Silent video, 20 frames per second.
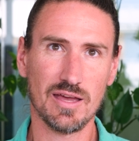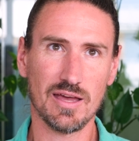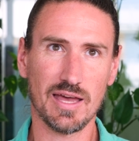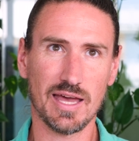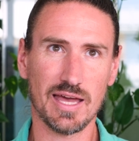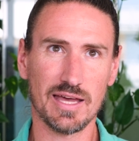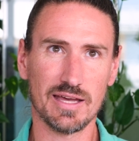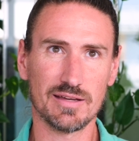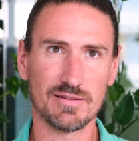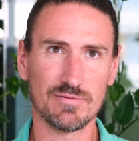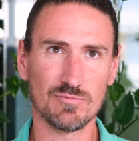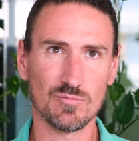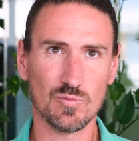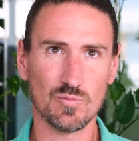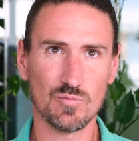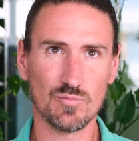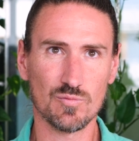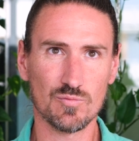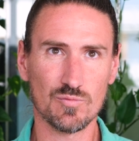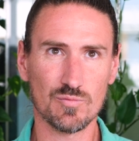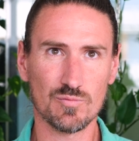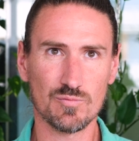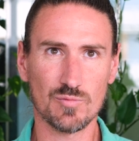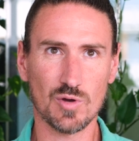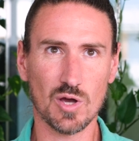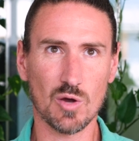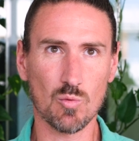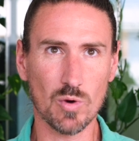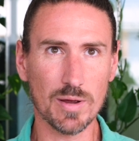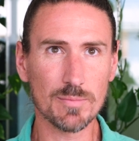a,
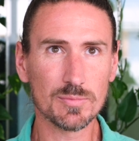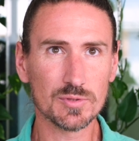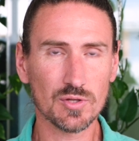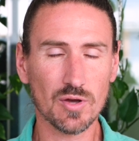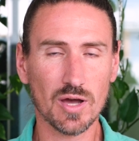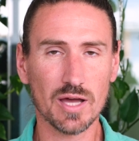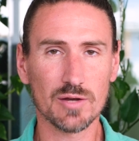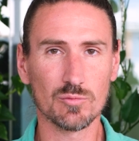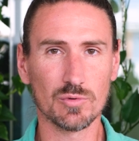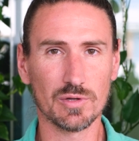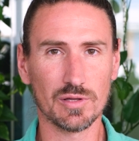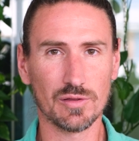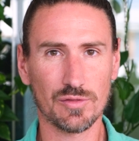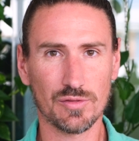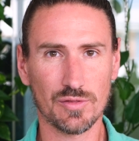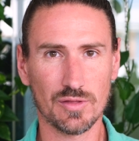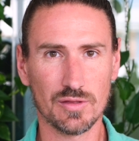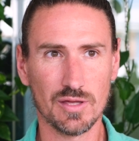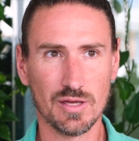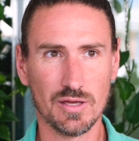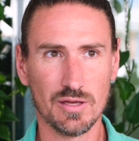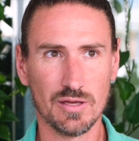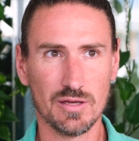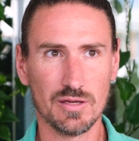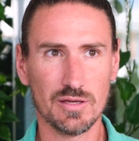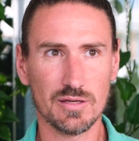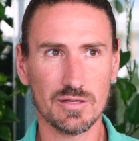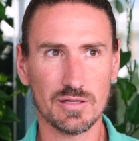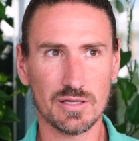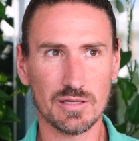a website with
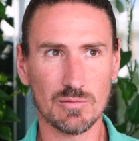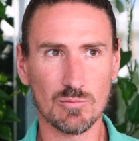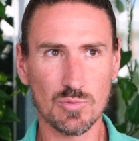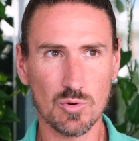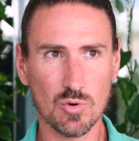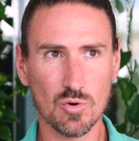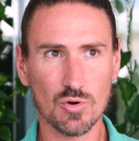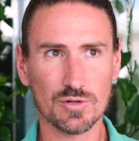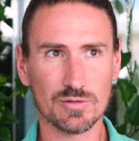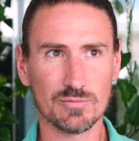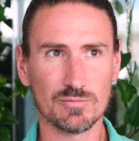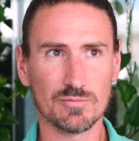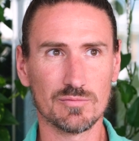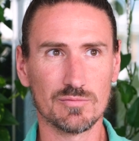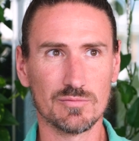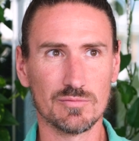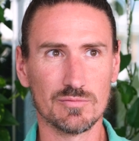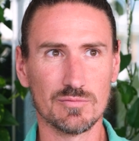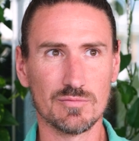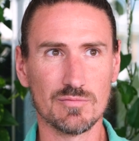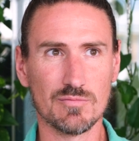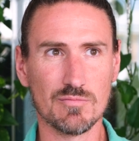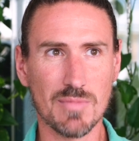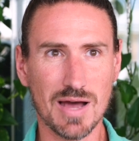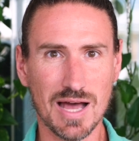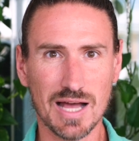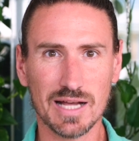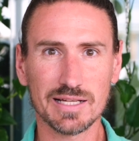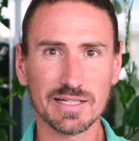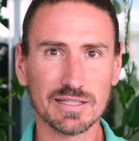important
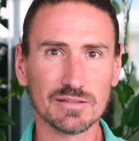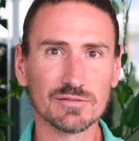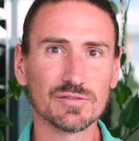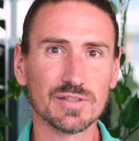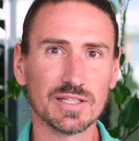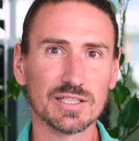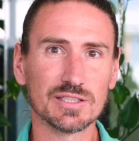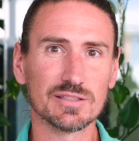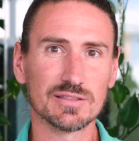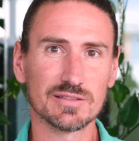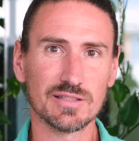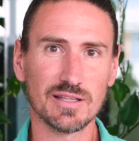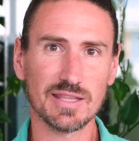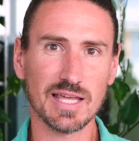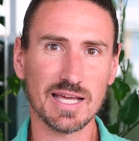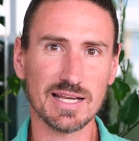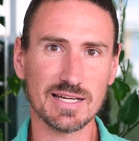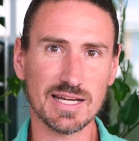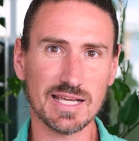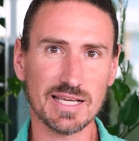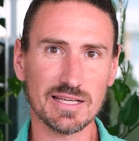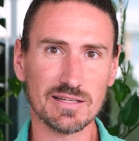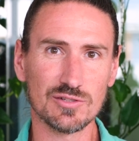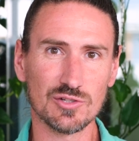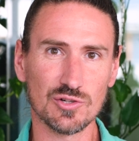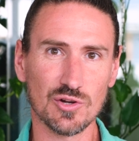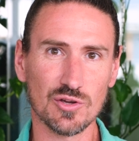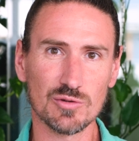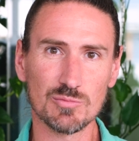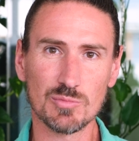marketing features that they need,
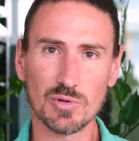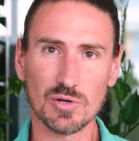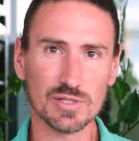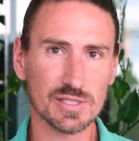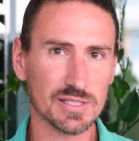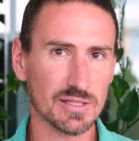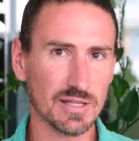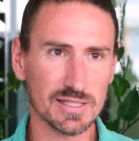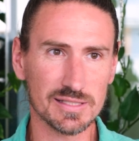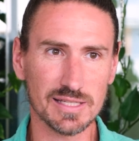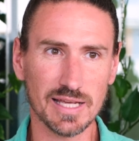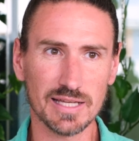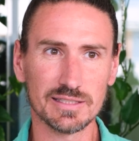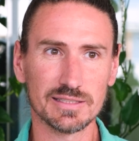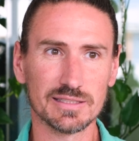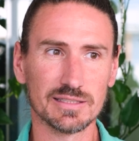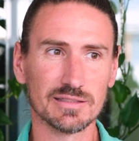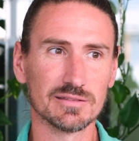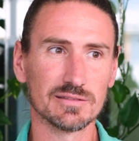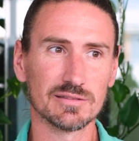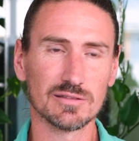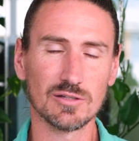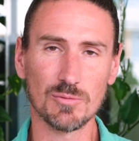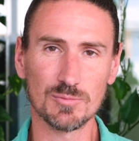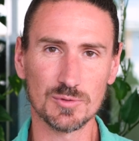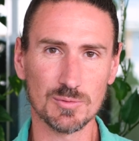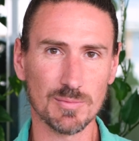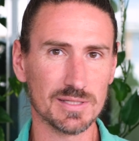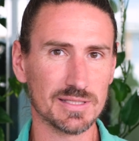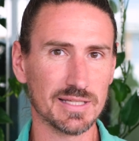you know, personalization,
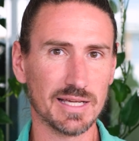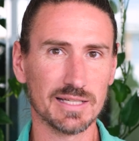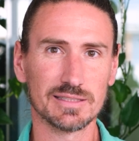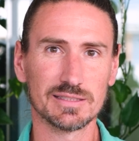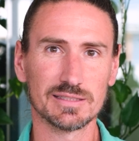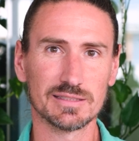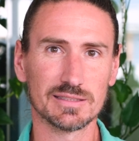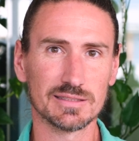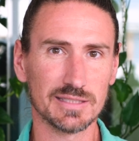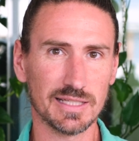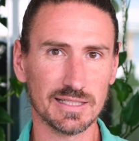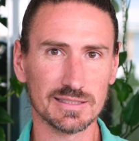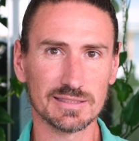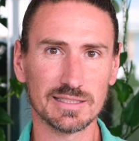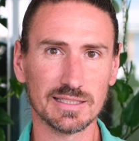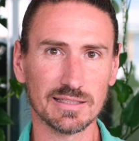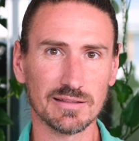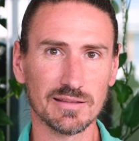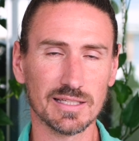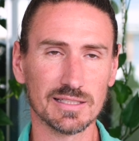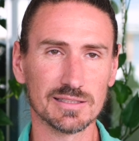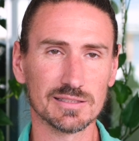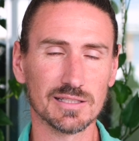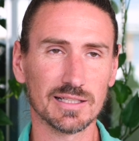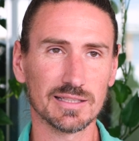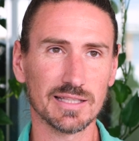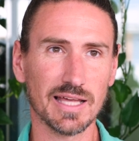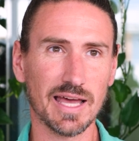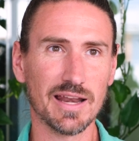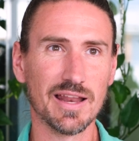optimization, testing, things
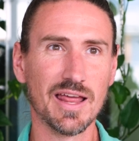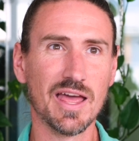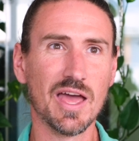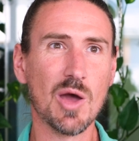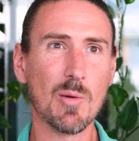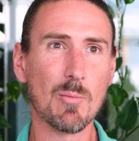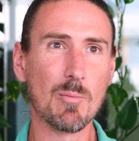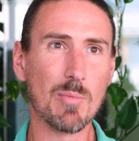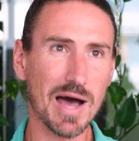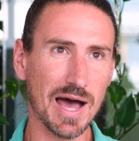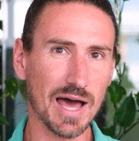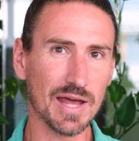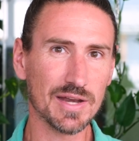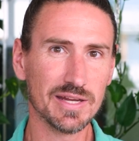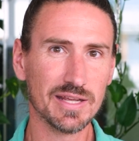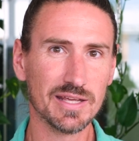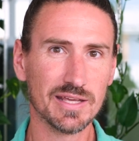like that. But